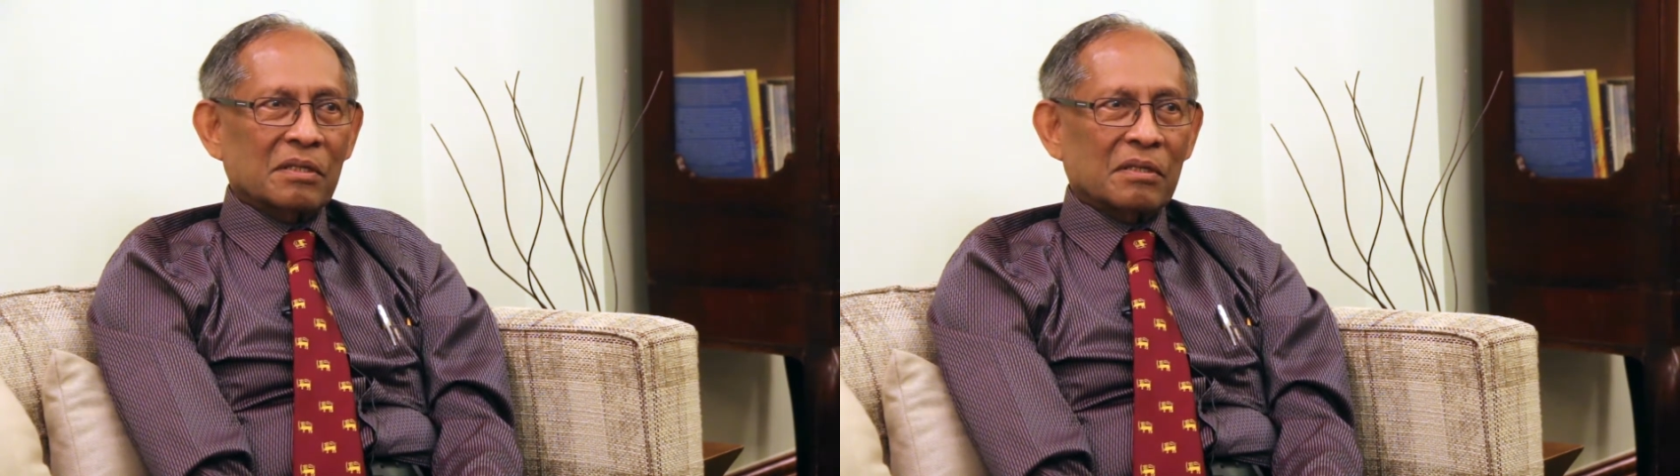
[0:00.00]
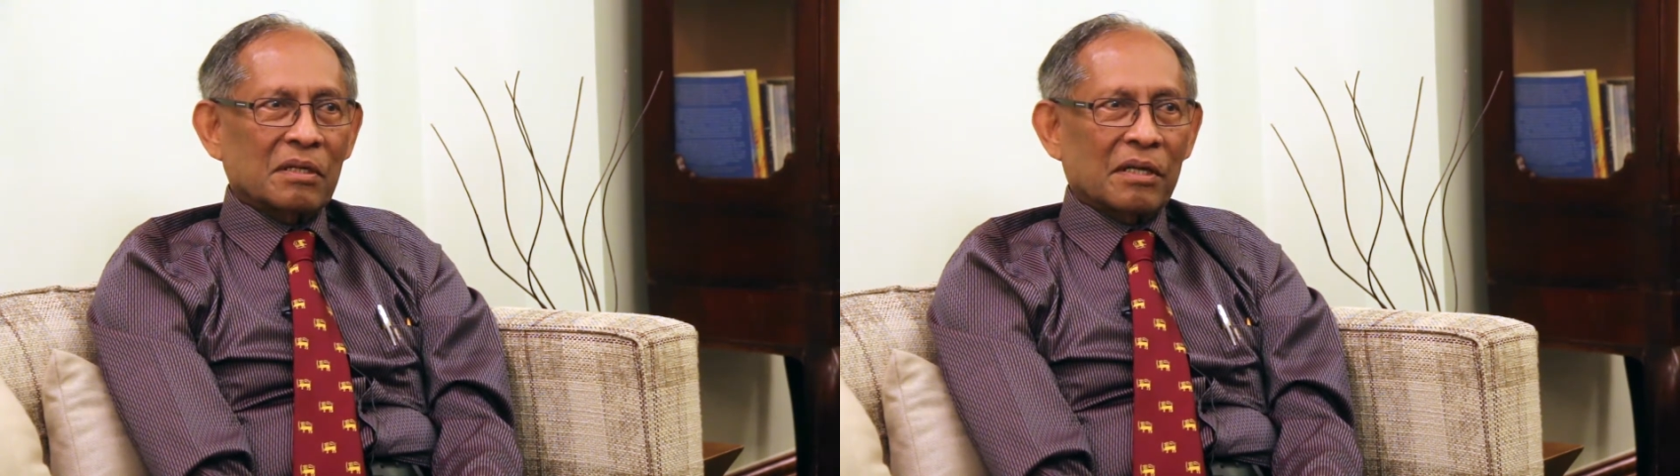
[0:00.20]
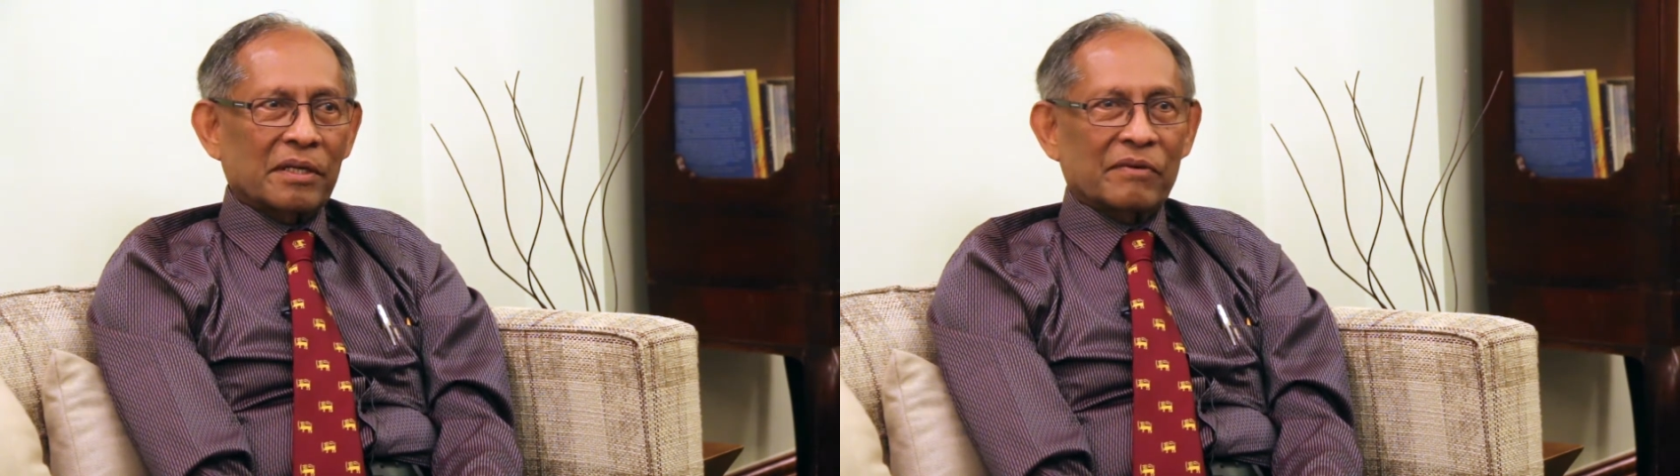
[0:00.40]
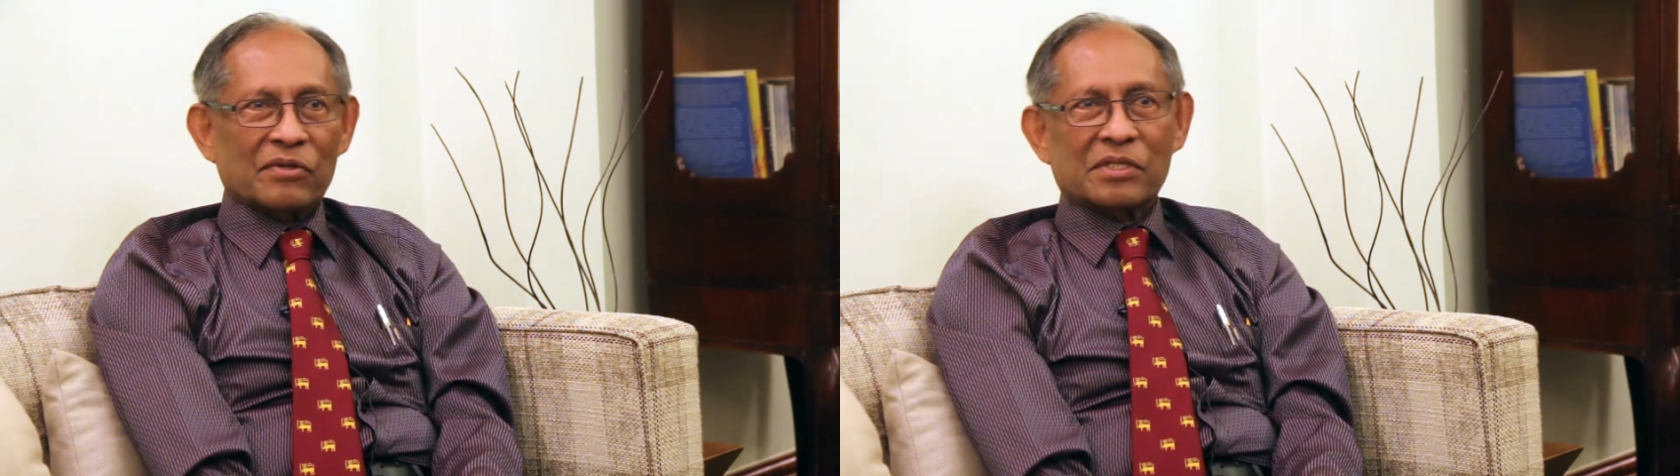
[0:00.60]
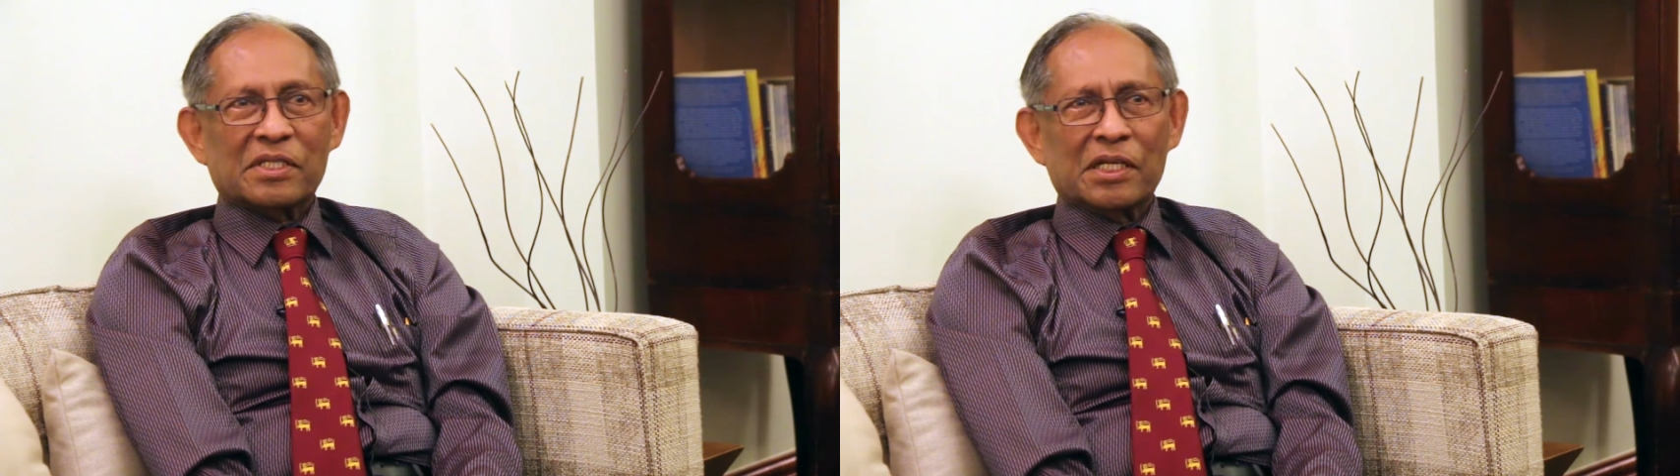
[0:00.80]
I think it
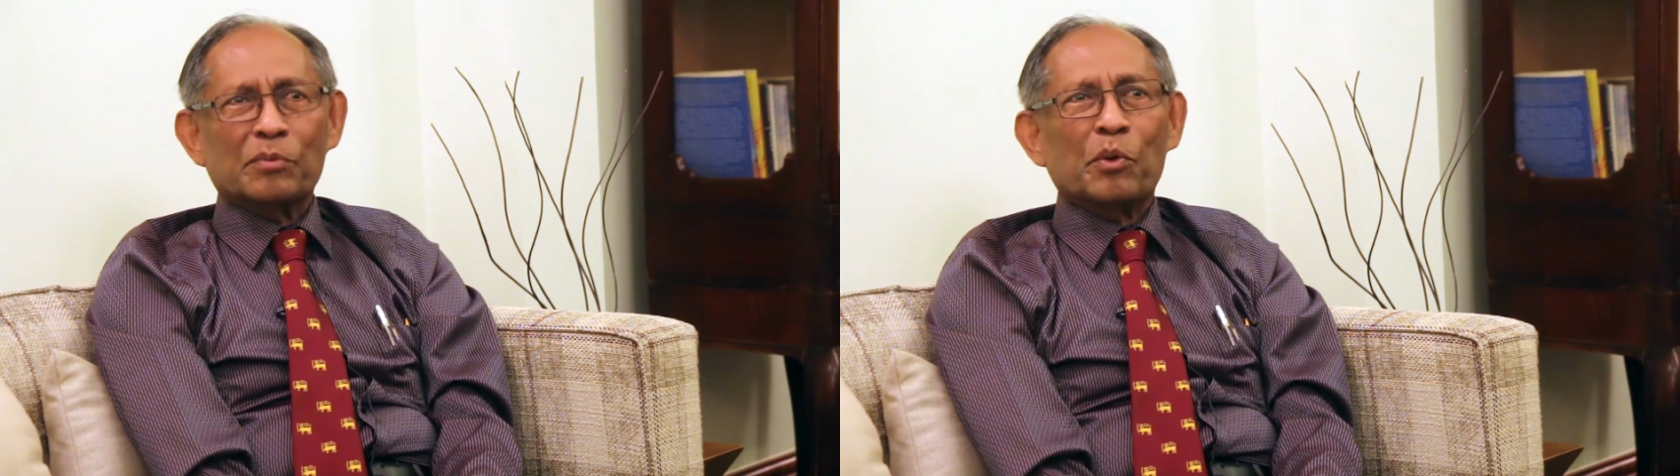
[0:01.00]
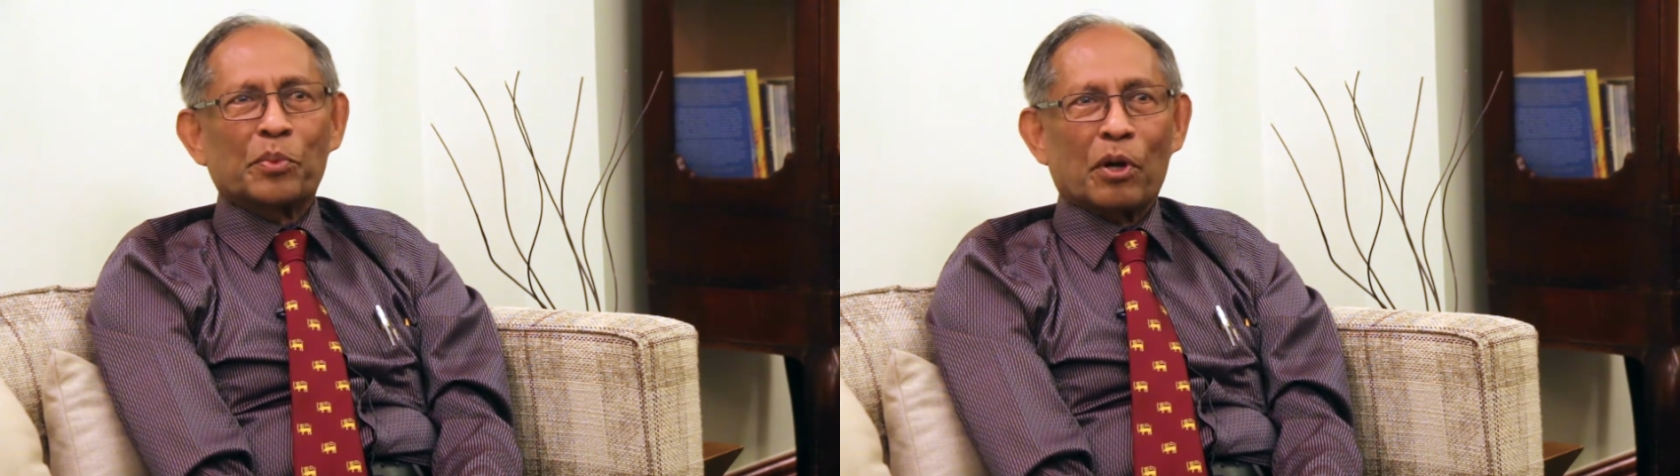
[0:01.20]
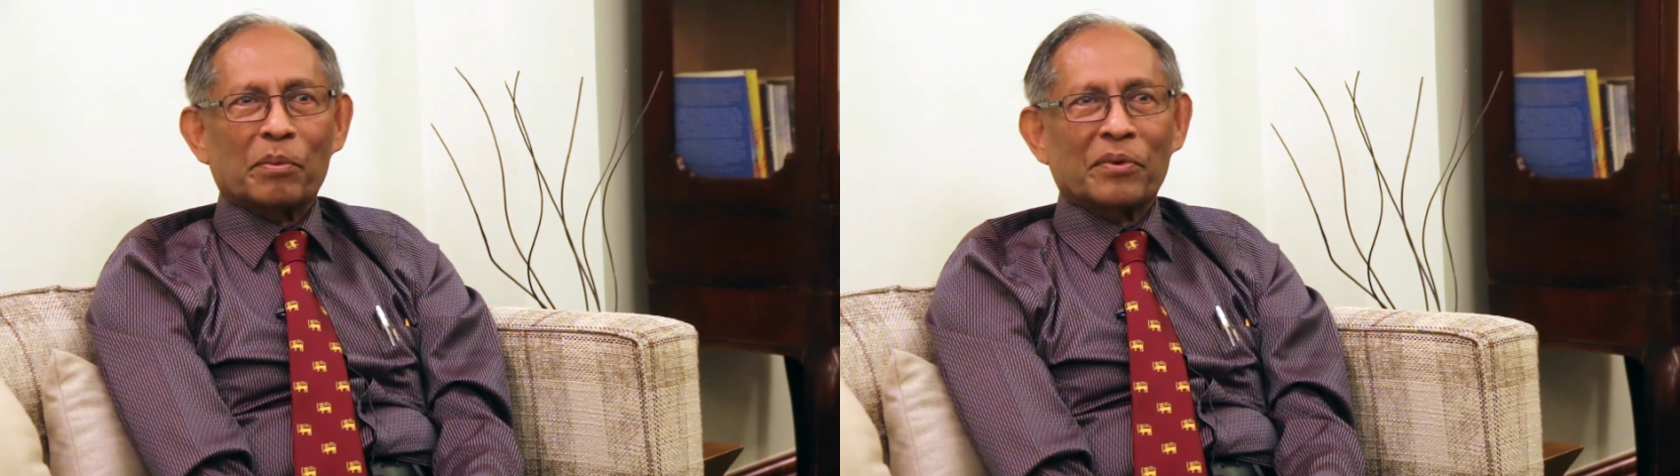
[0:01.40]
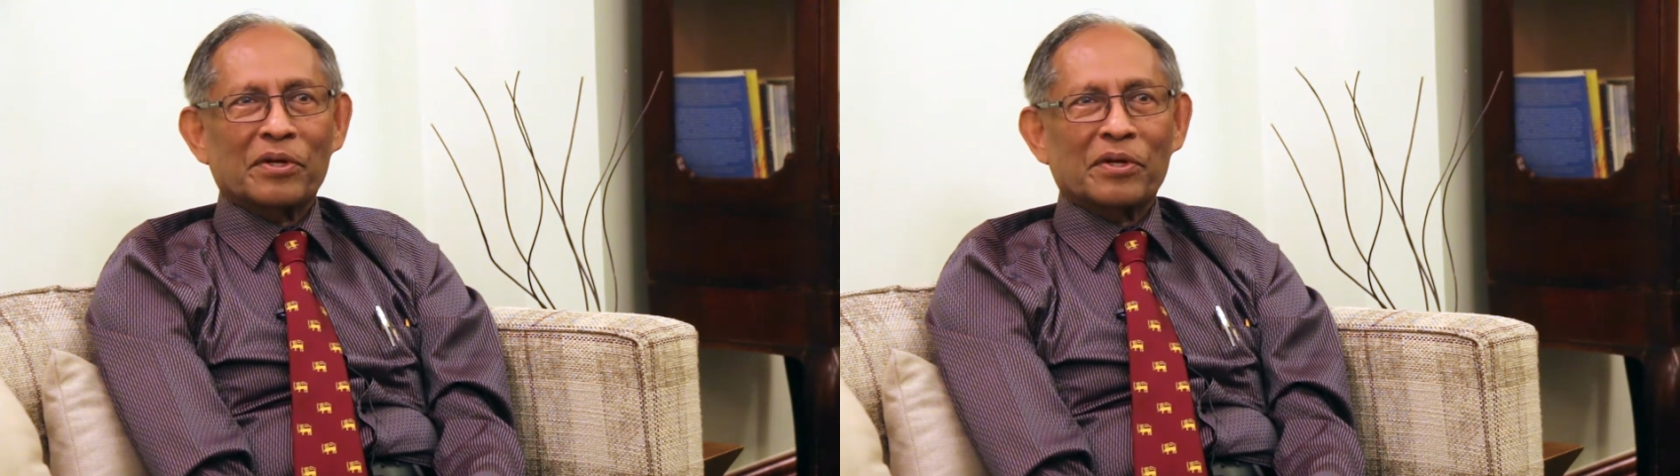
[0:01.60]
was a turboprop,